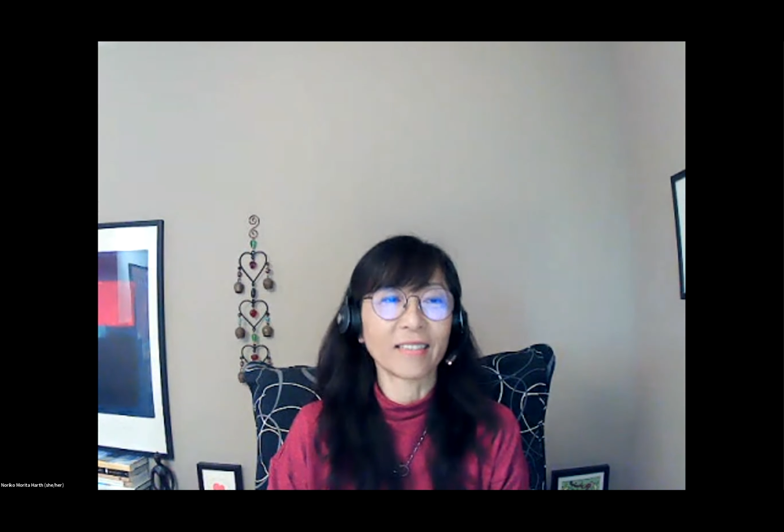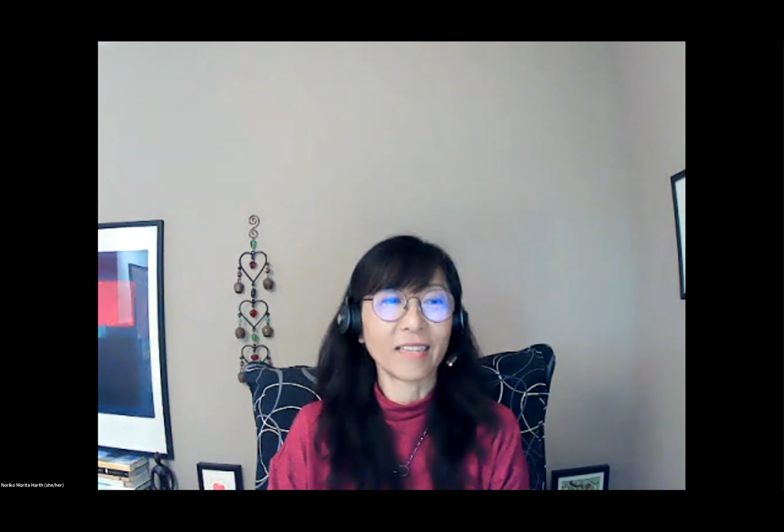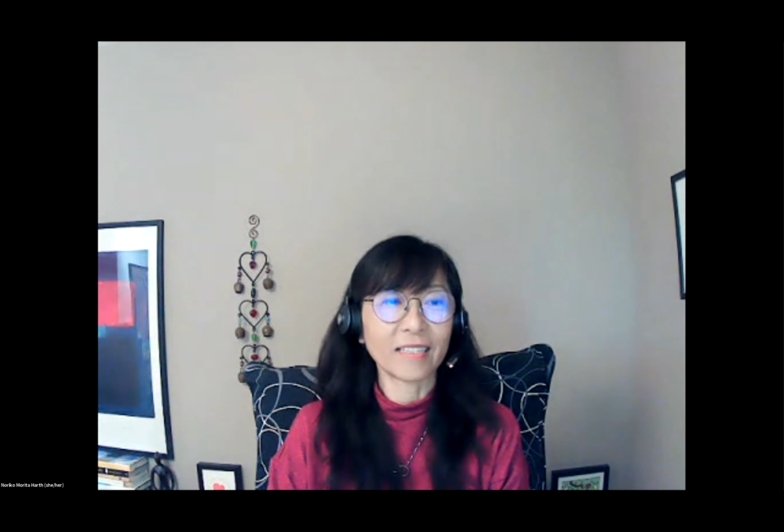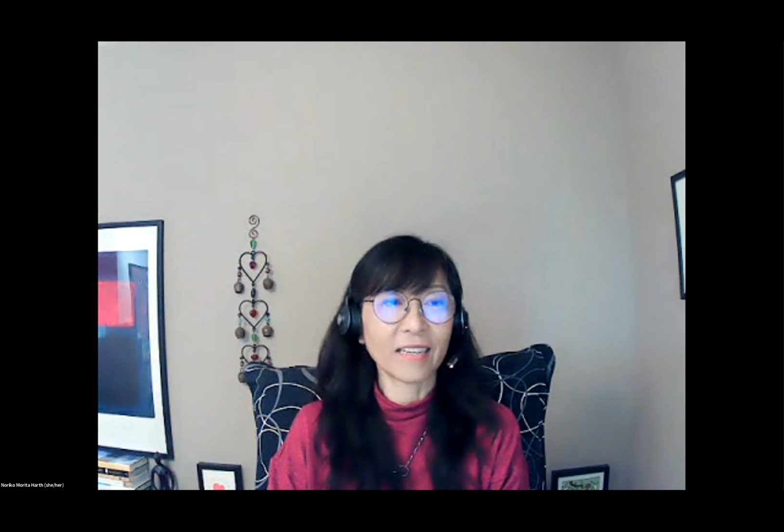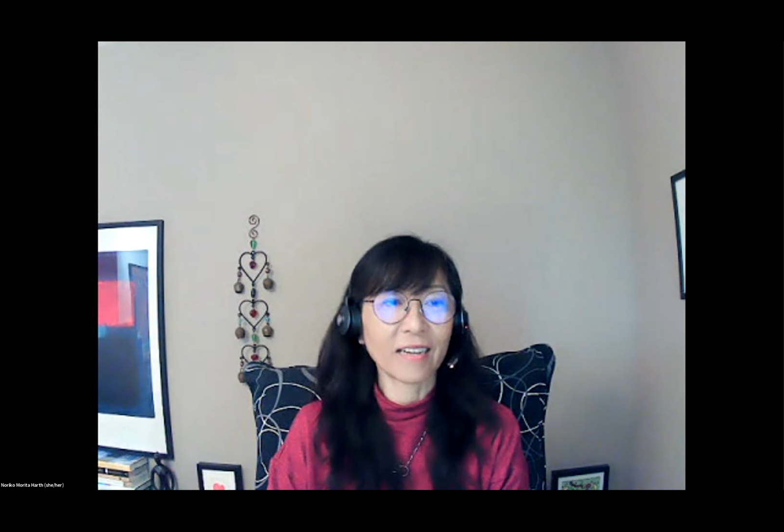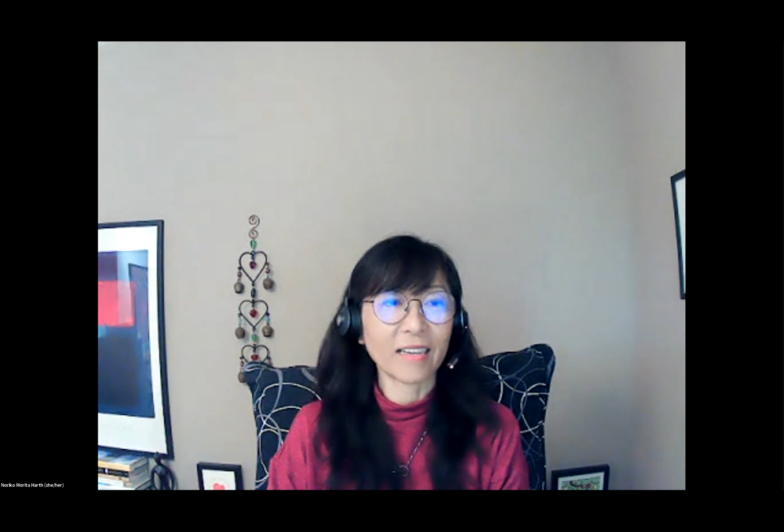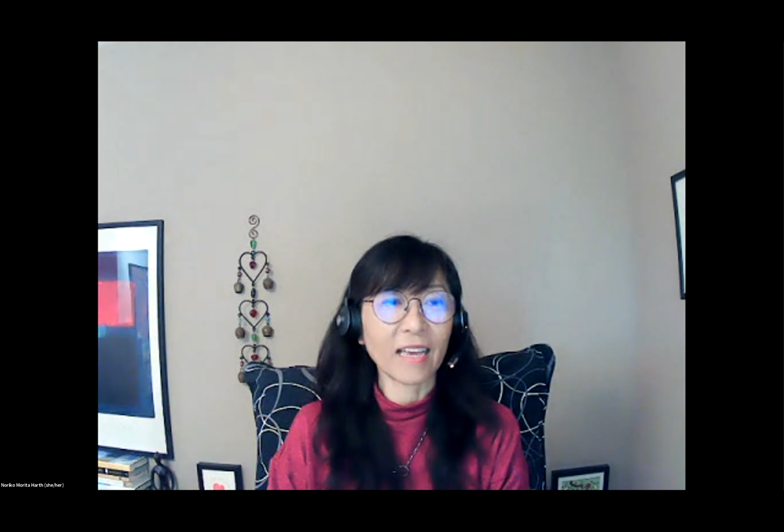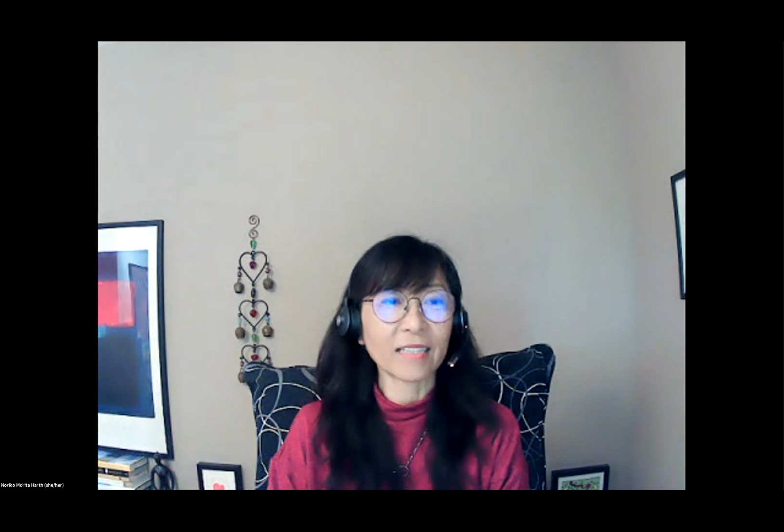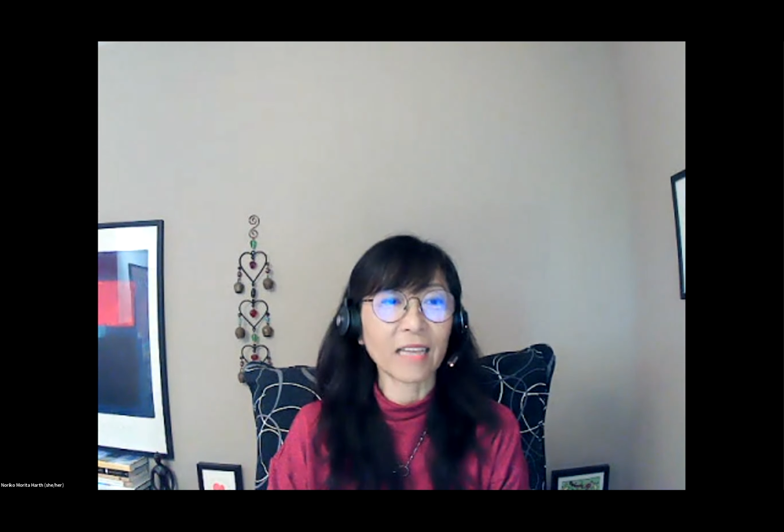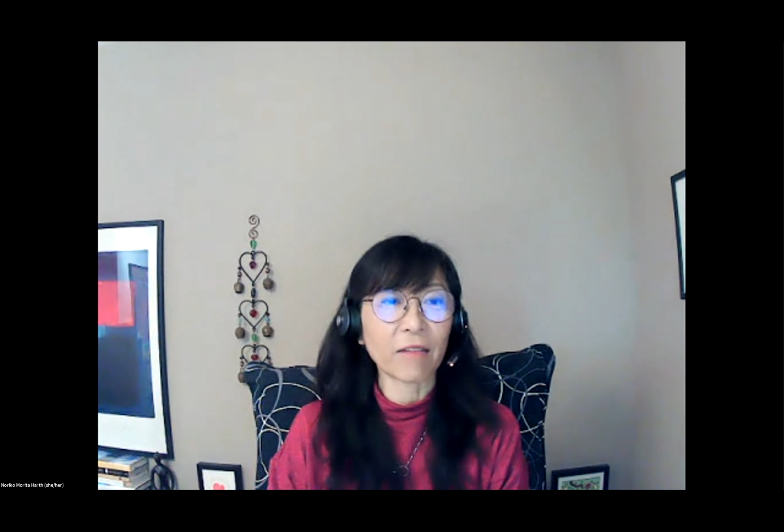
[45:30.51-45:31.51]
Jessica,
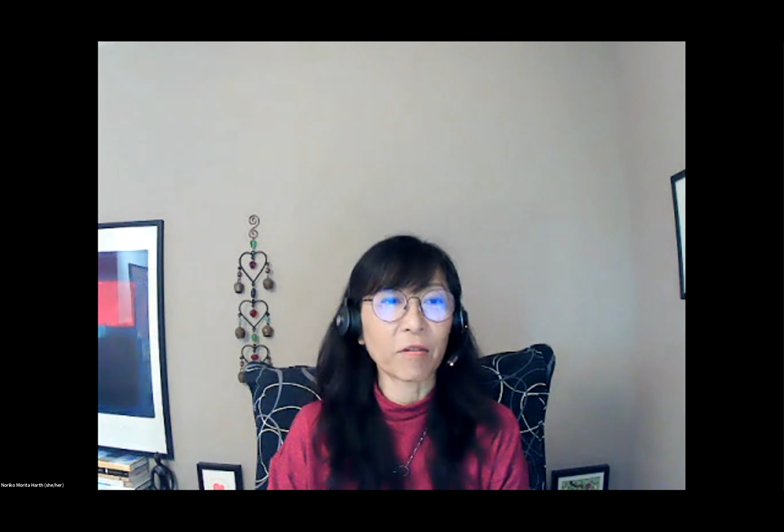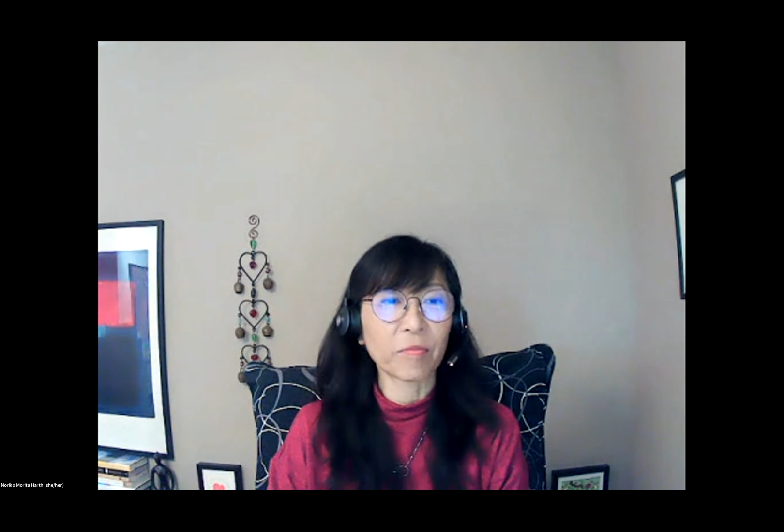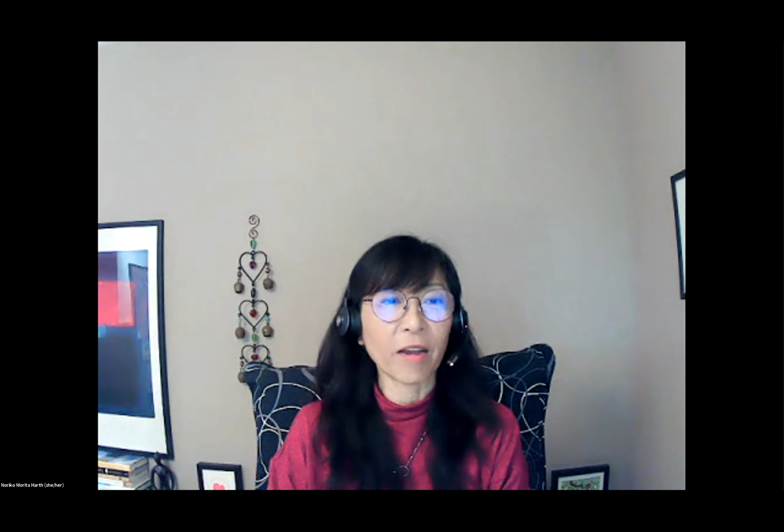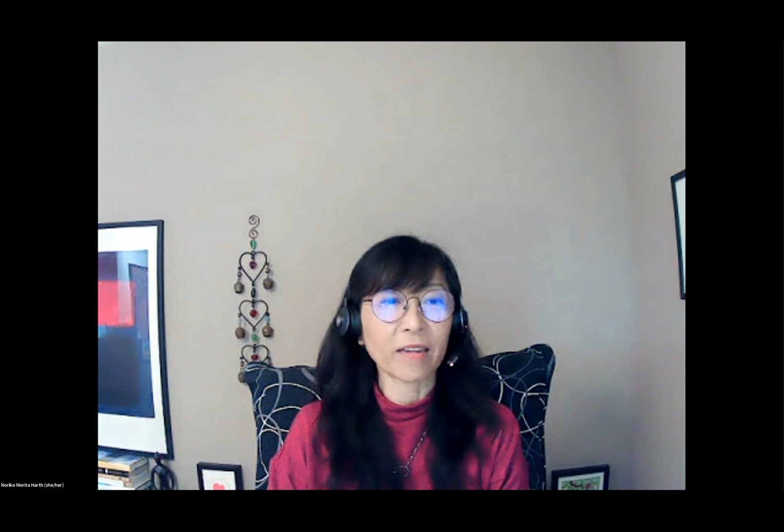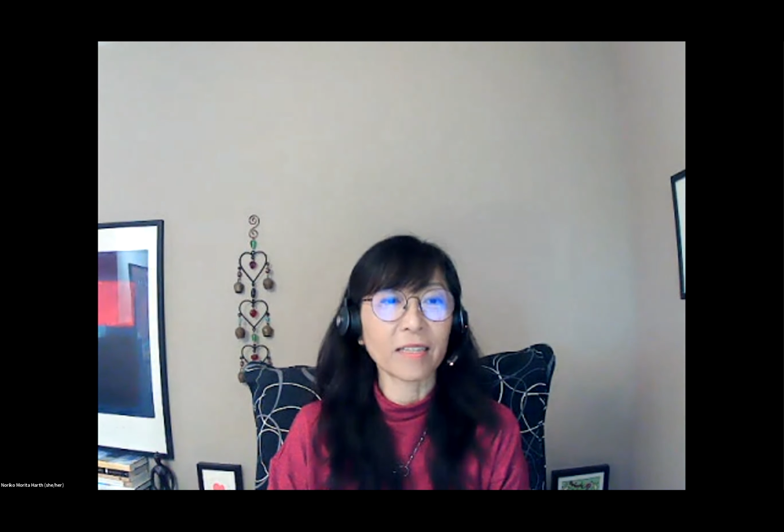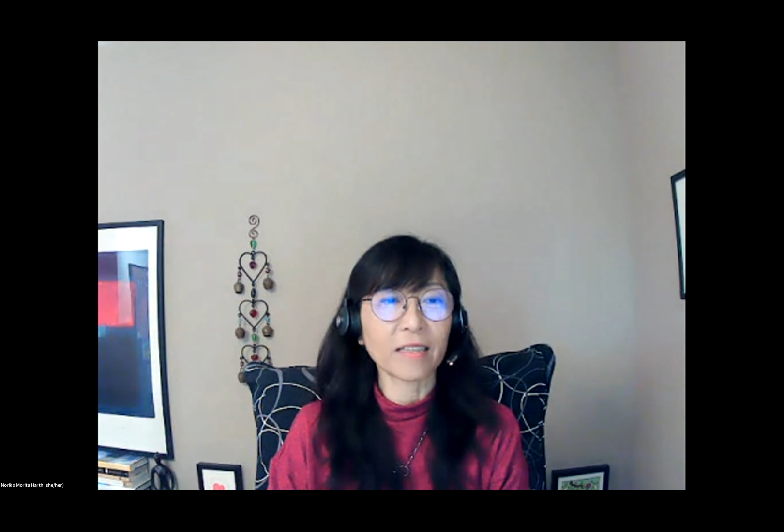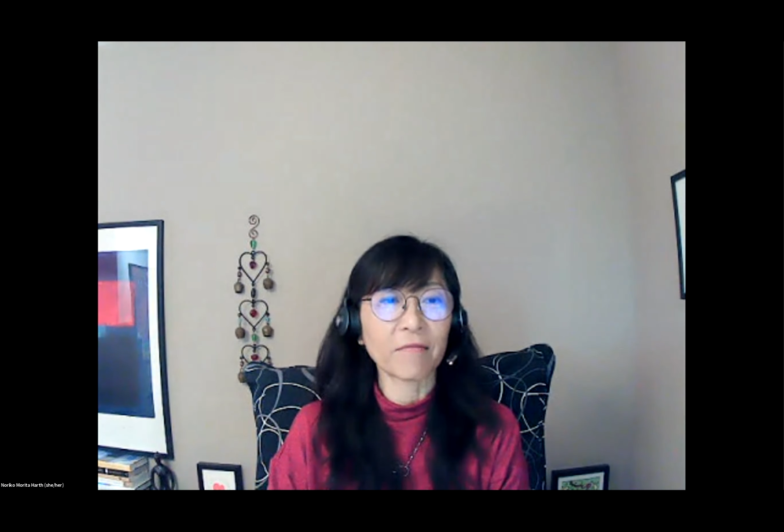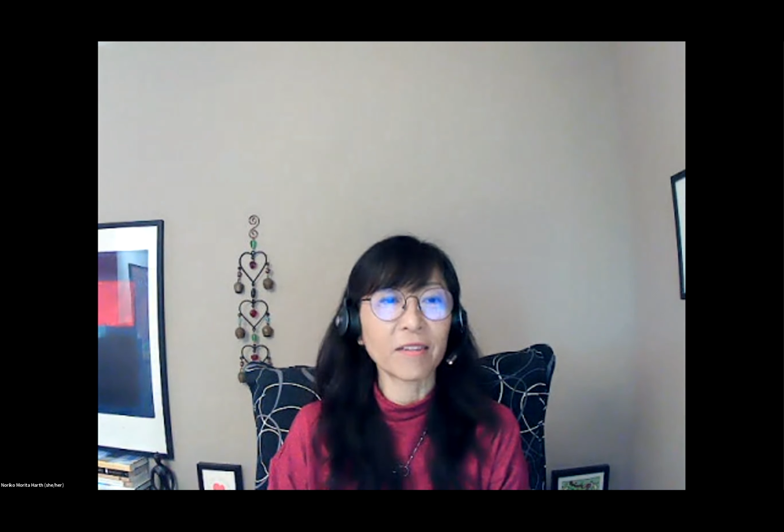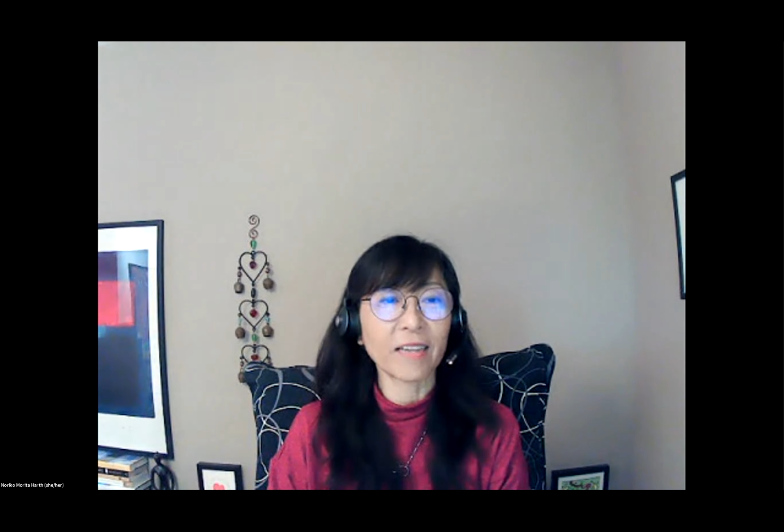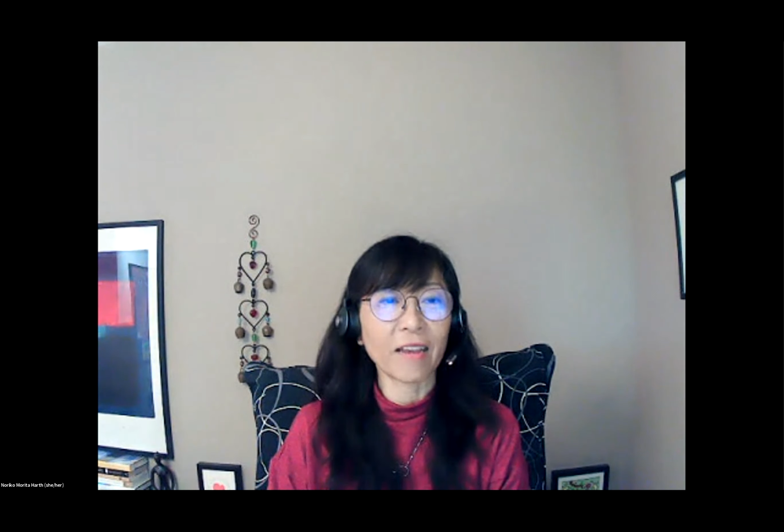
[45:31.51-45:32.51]
yes, I will practice
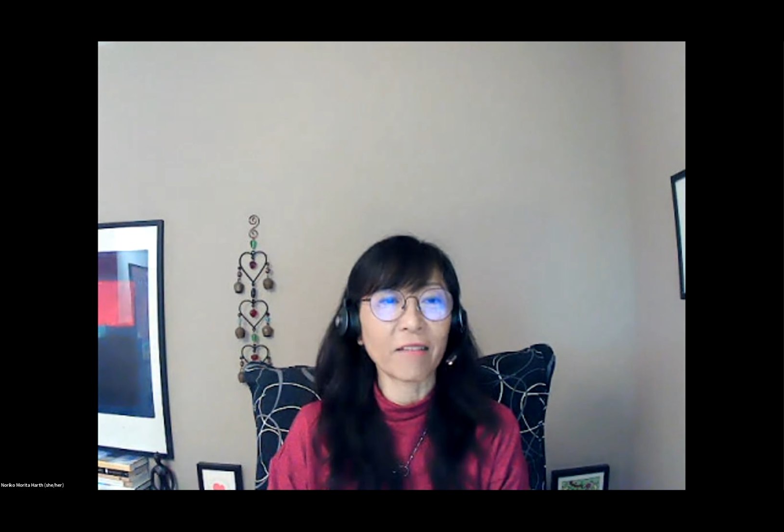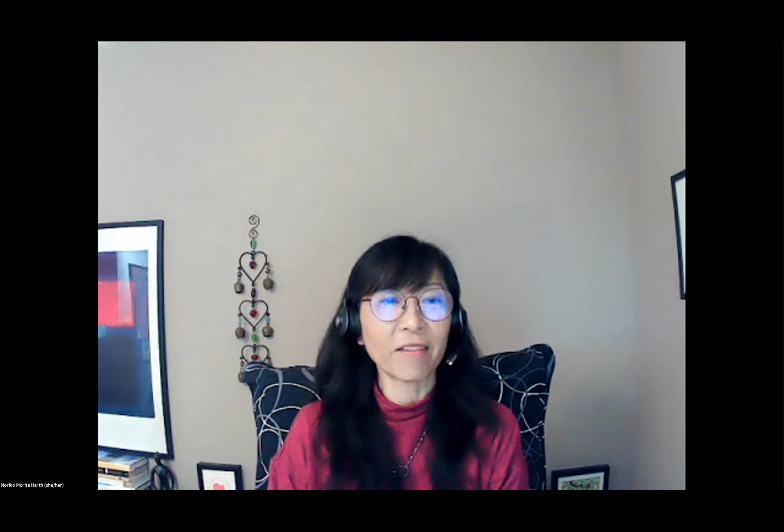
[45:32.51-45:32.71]
every day.